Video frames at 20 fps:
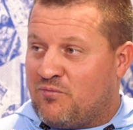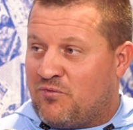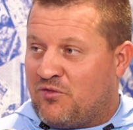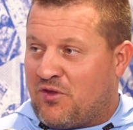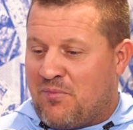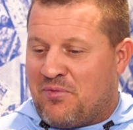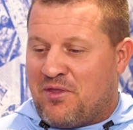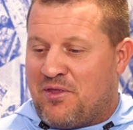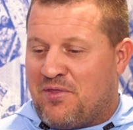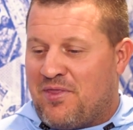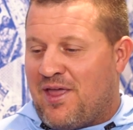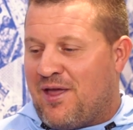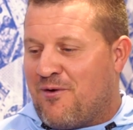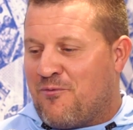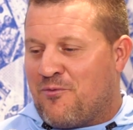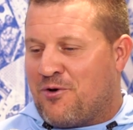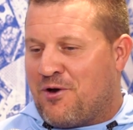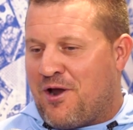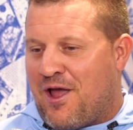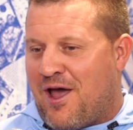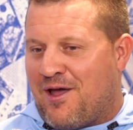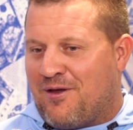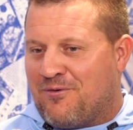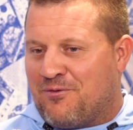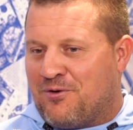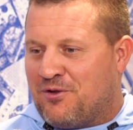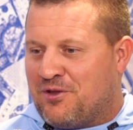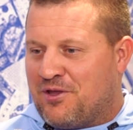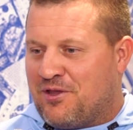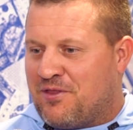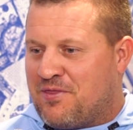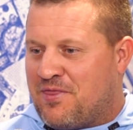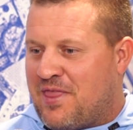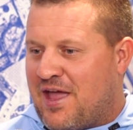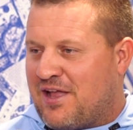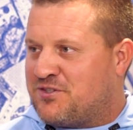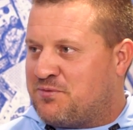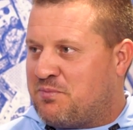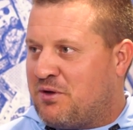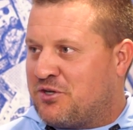Something that we're not really
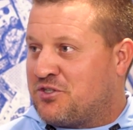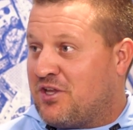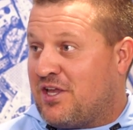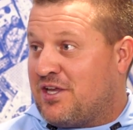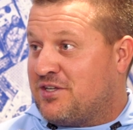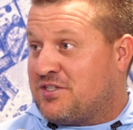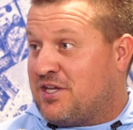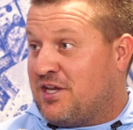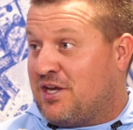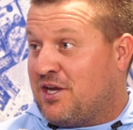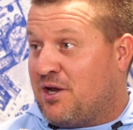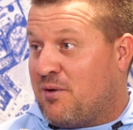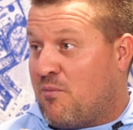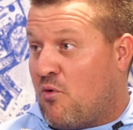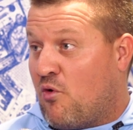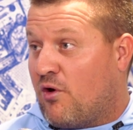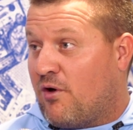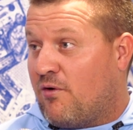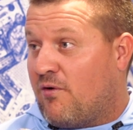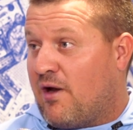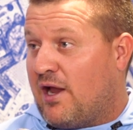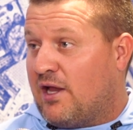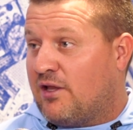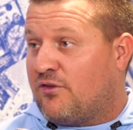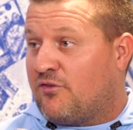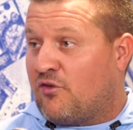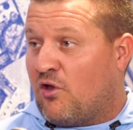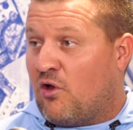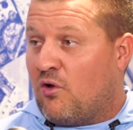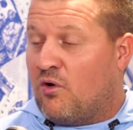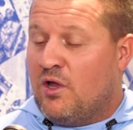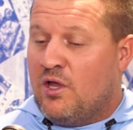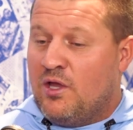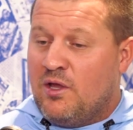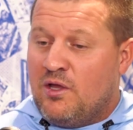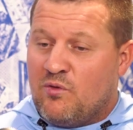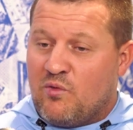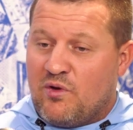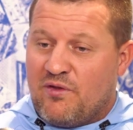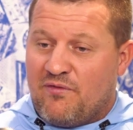that specialized in anymore, right? Yeah. So
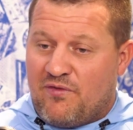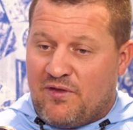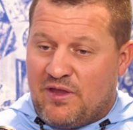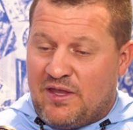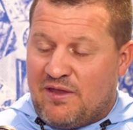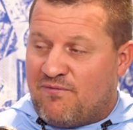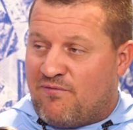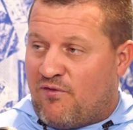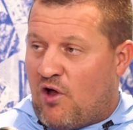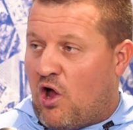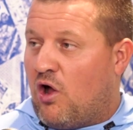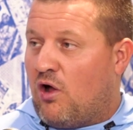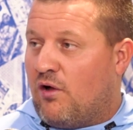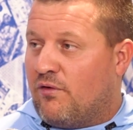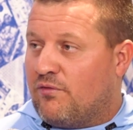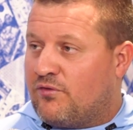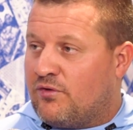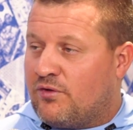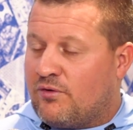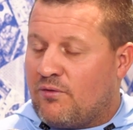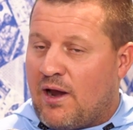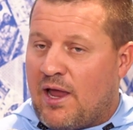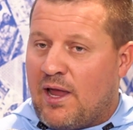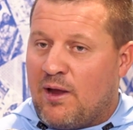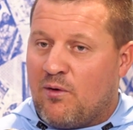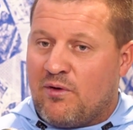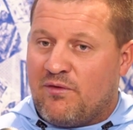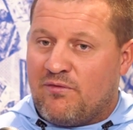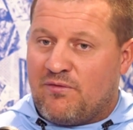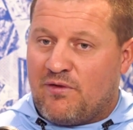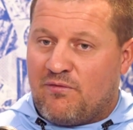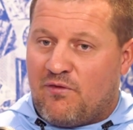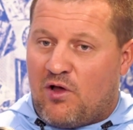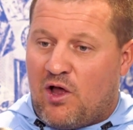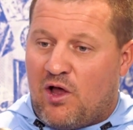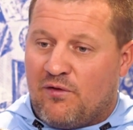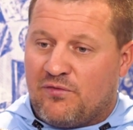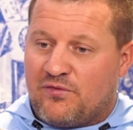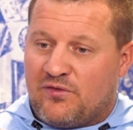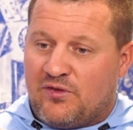we've evolved, right? We've
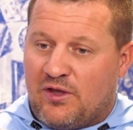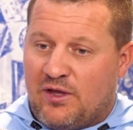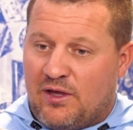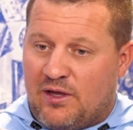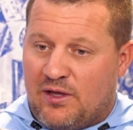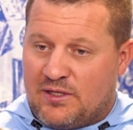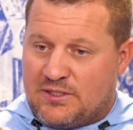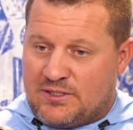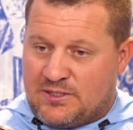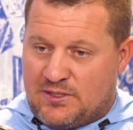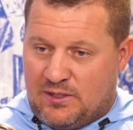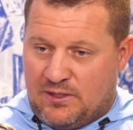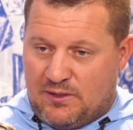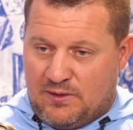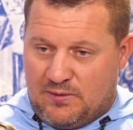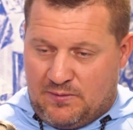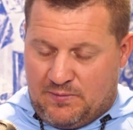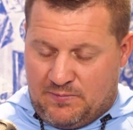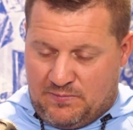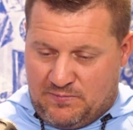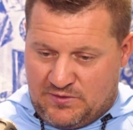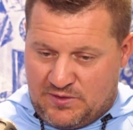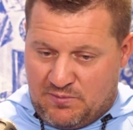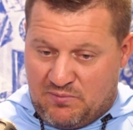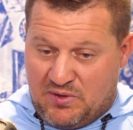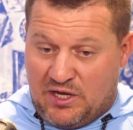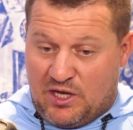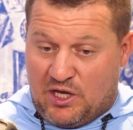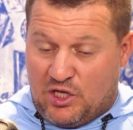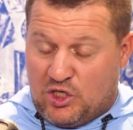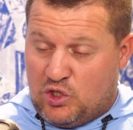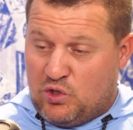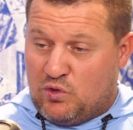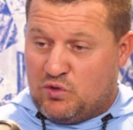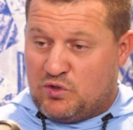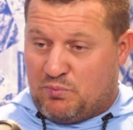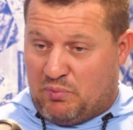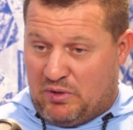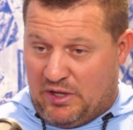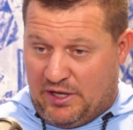evolved to being a
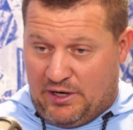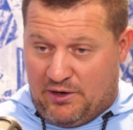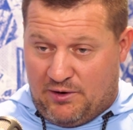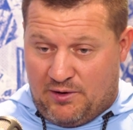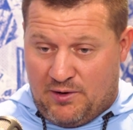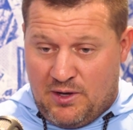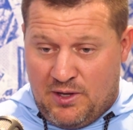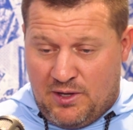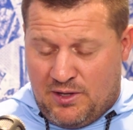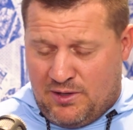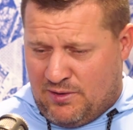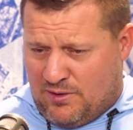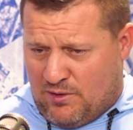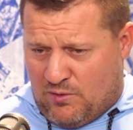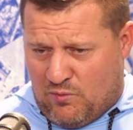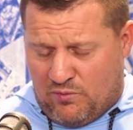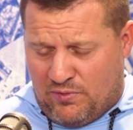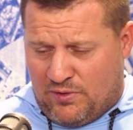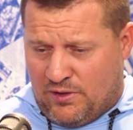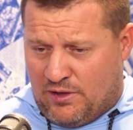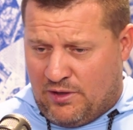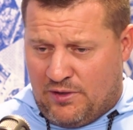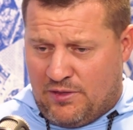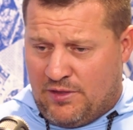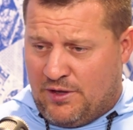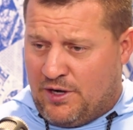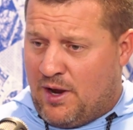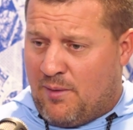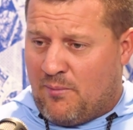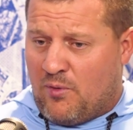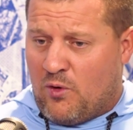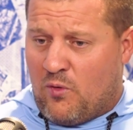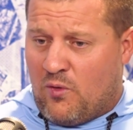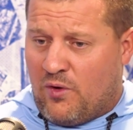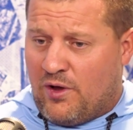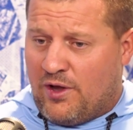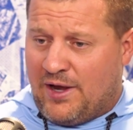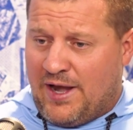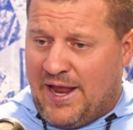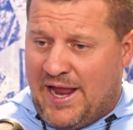huge player, the number
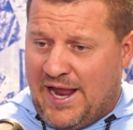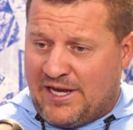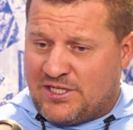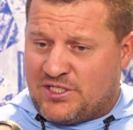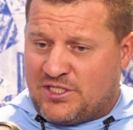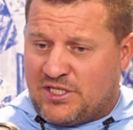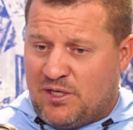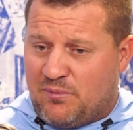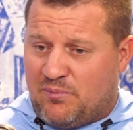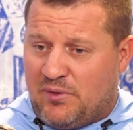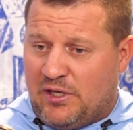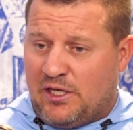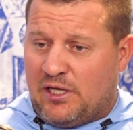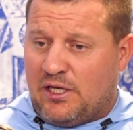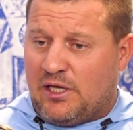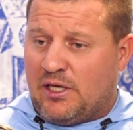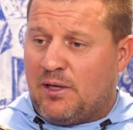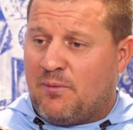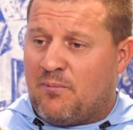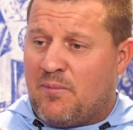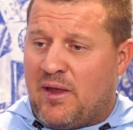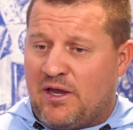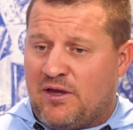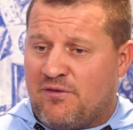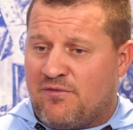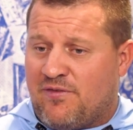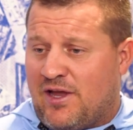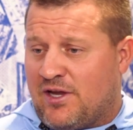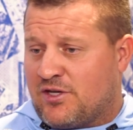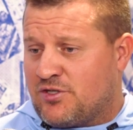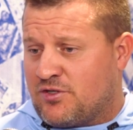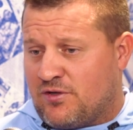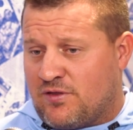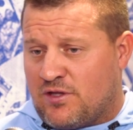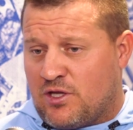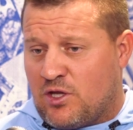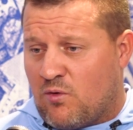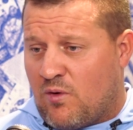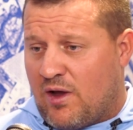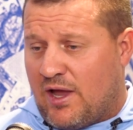one HDPE manufacturer in
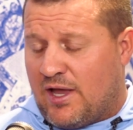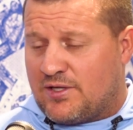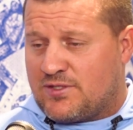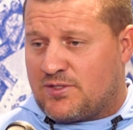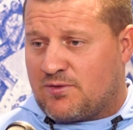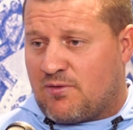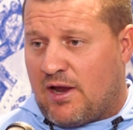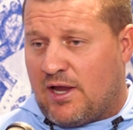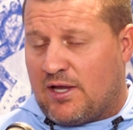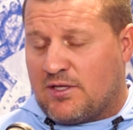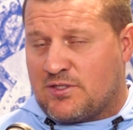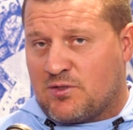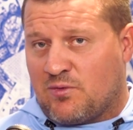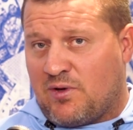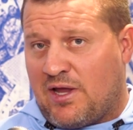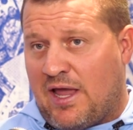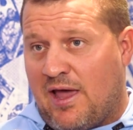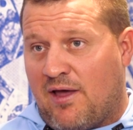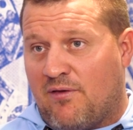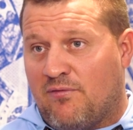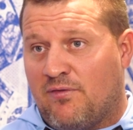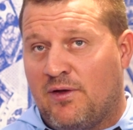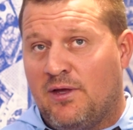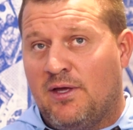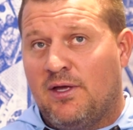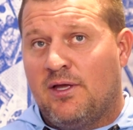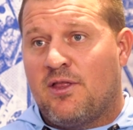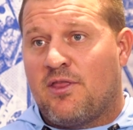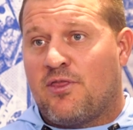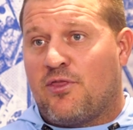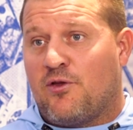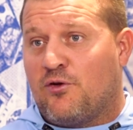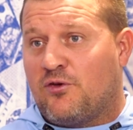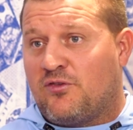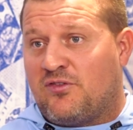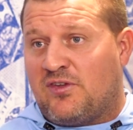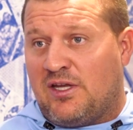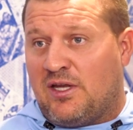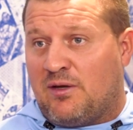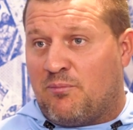the U.S., right? So we have
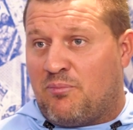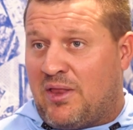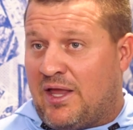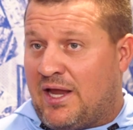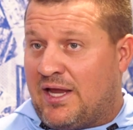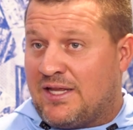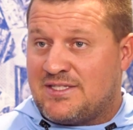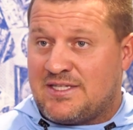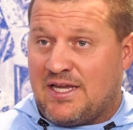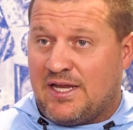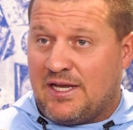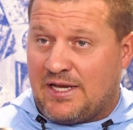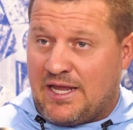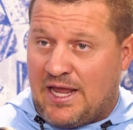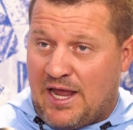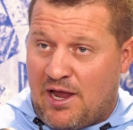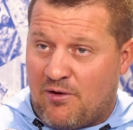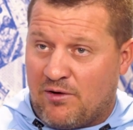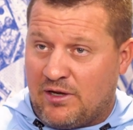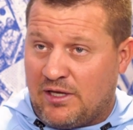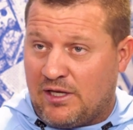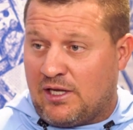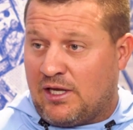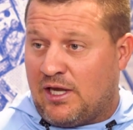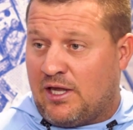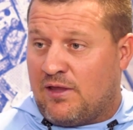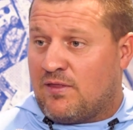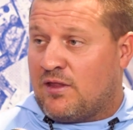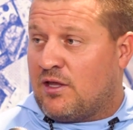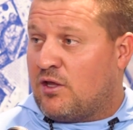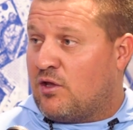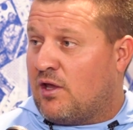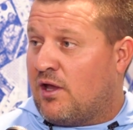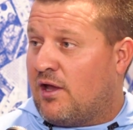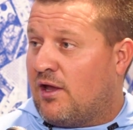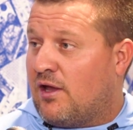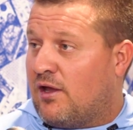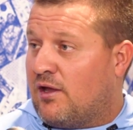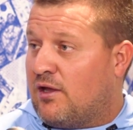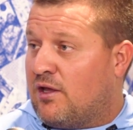13 plants and counting
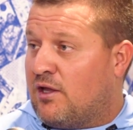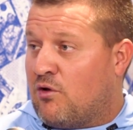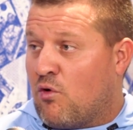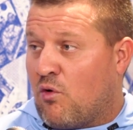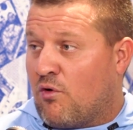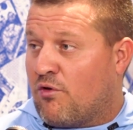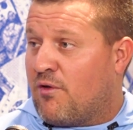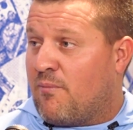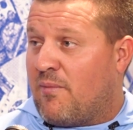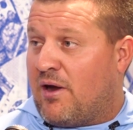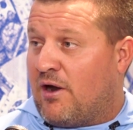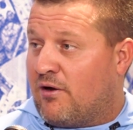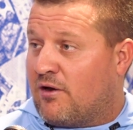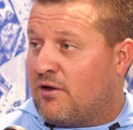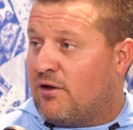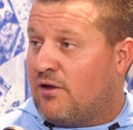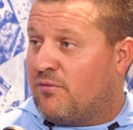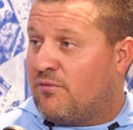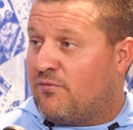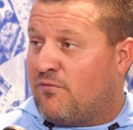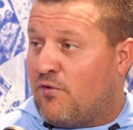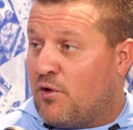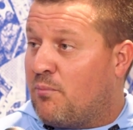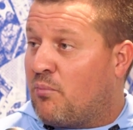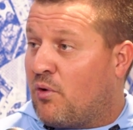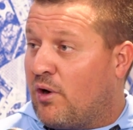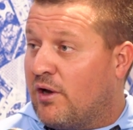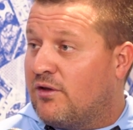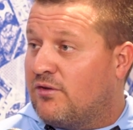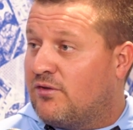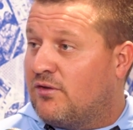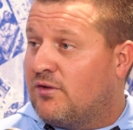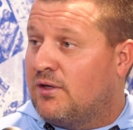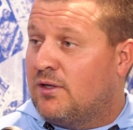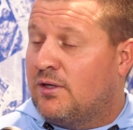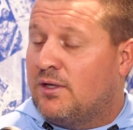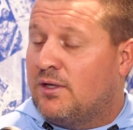in North America footprint.